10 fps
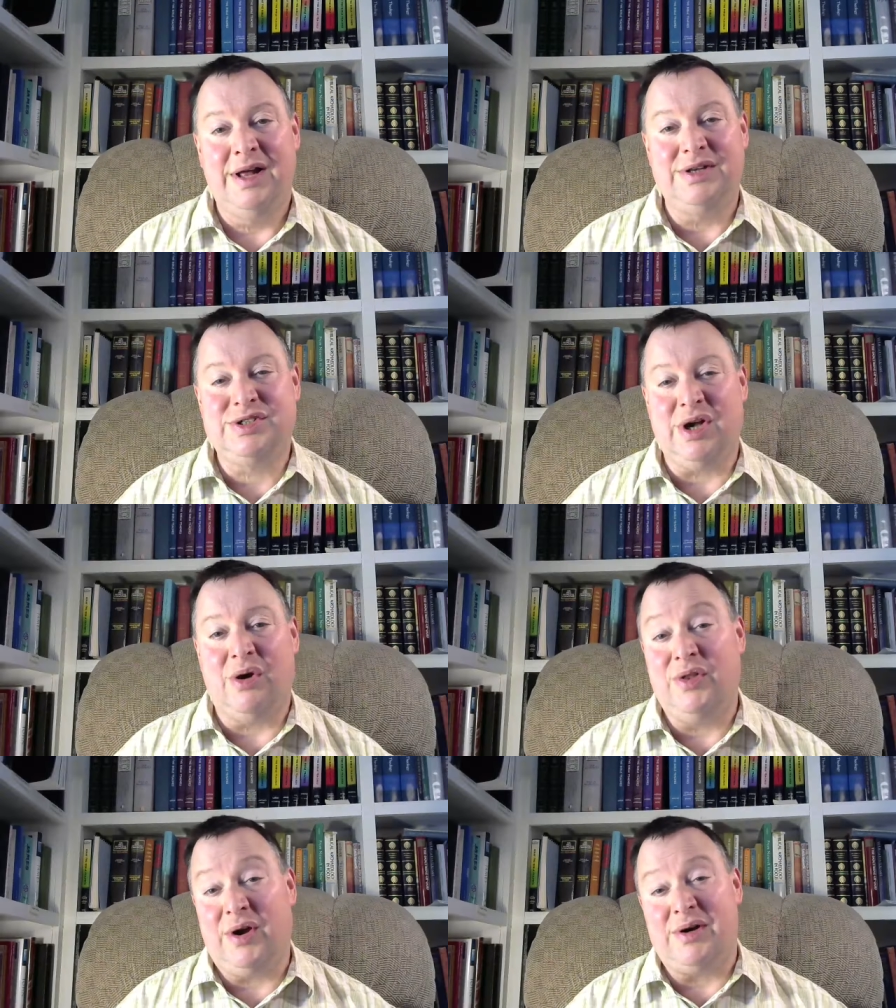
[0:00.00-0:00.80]
And
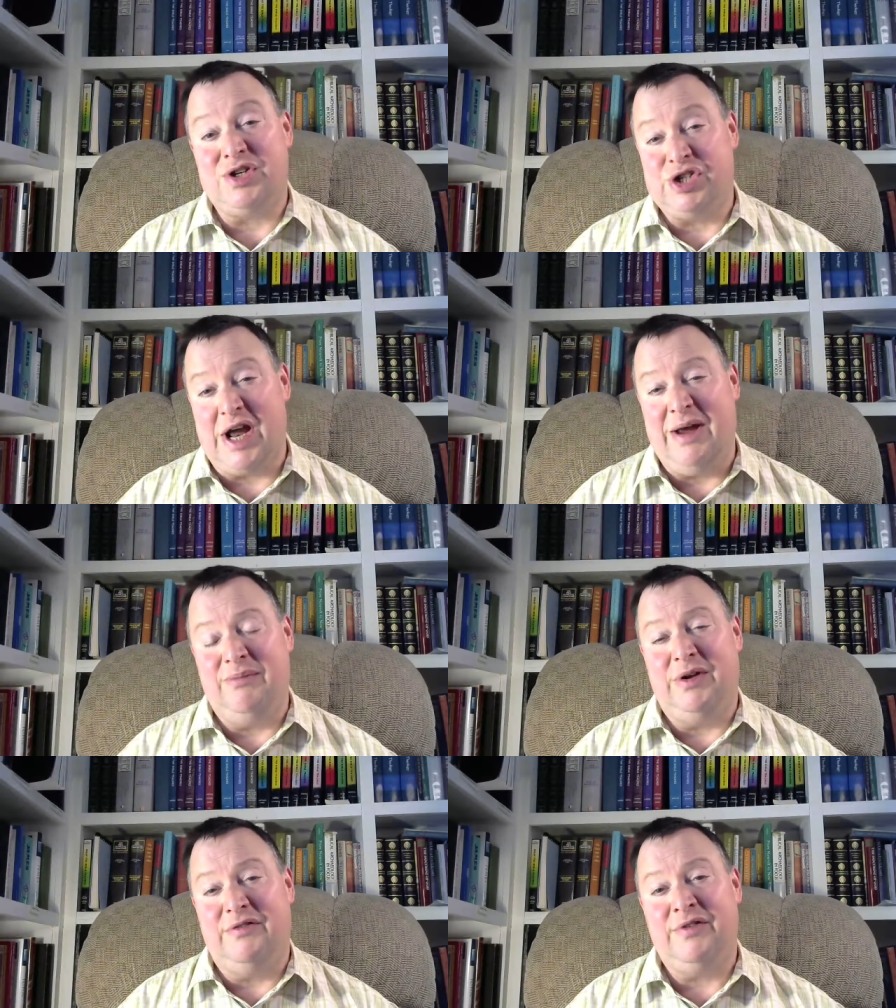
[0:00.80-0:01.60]
so they're
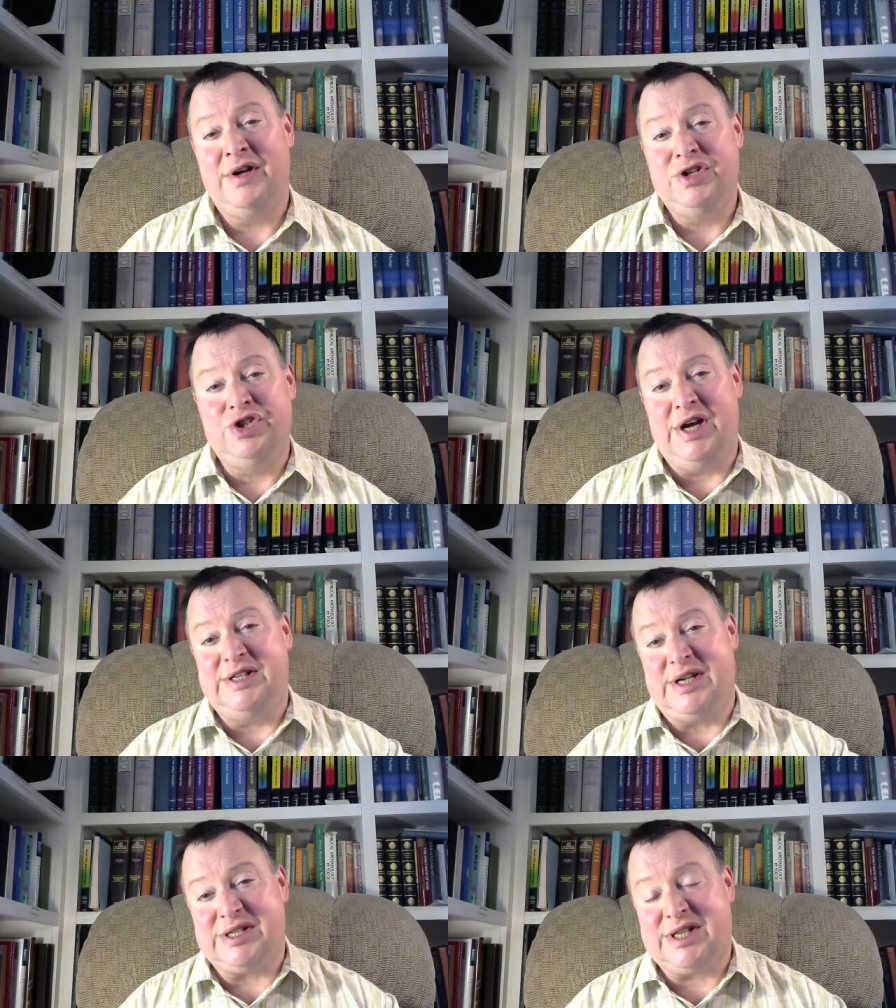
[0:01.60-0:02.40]
ashamed of
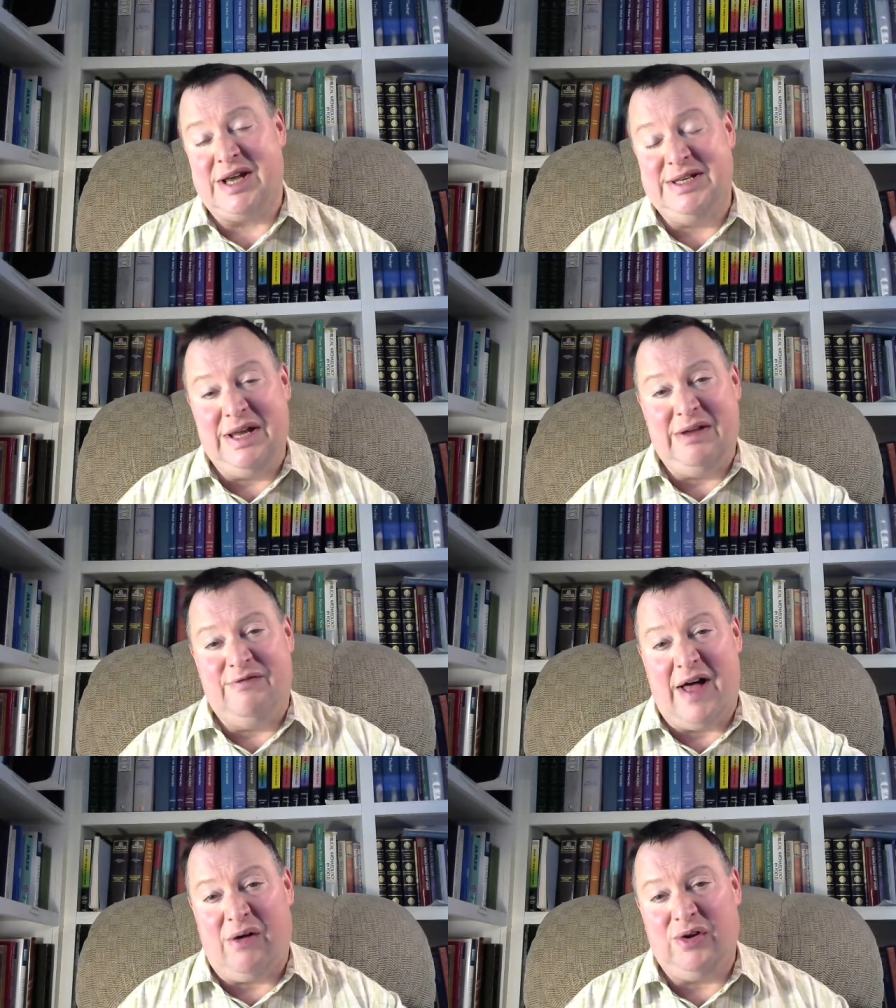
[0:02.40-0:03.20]
Jesus. They
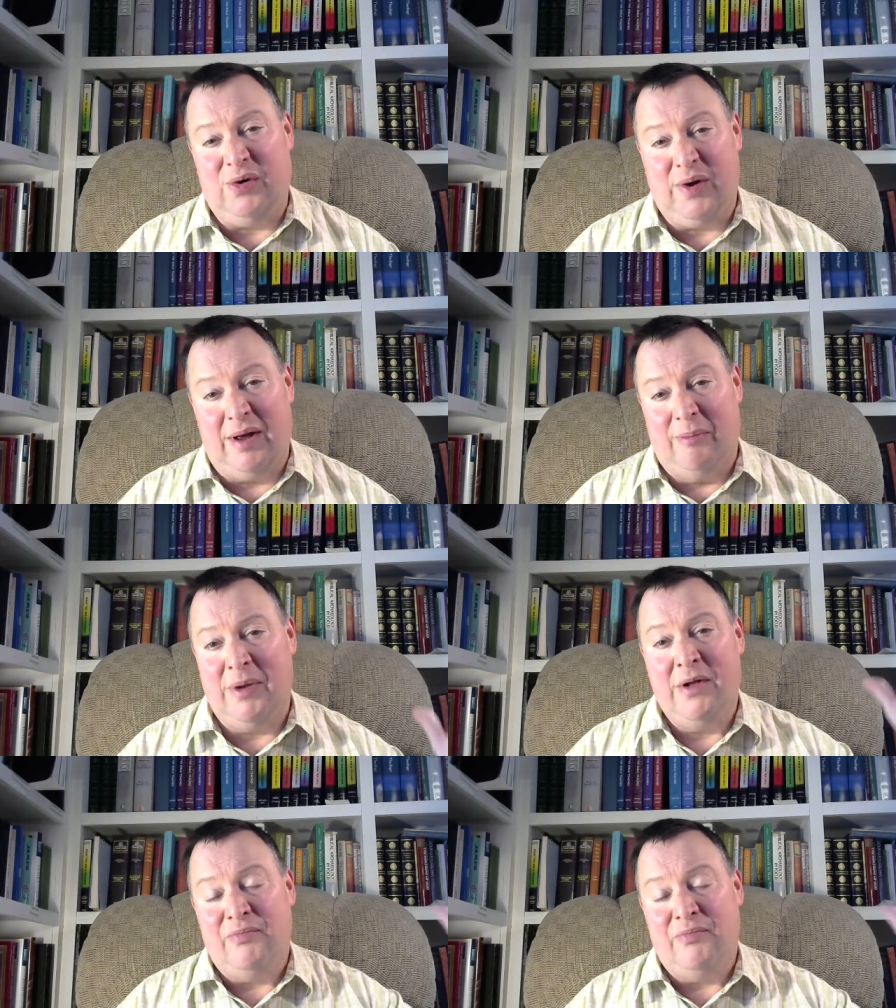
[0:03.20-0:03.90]
devalue him.